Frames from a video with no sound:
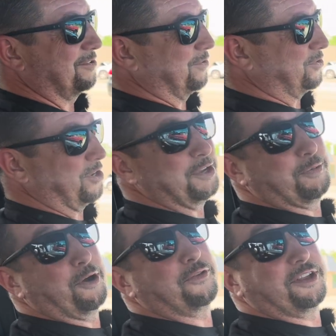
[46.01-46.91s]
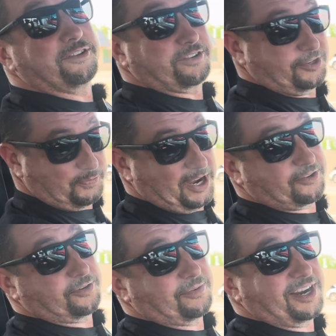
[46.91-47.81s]
We'll show you both ends of the
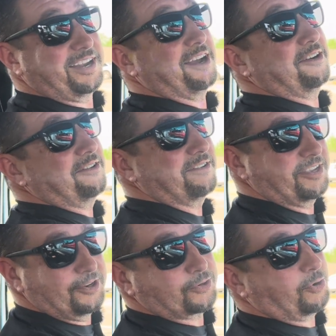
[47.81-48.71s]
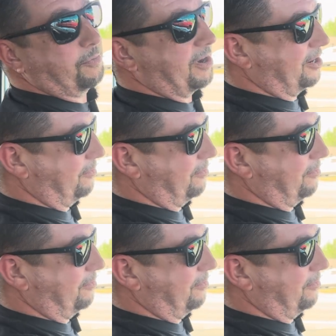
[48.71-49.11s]
spectrum right now in the Squarebody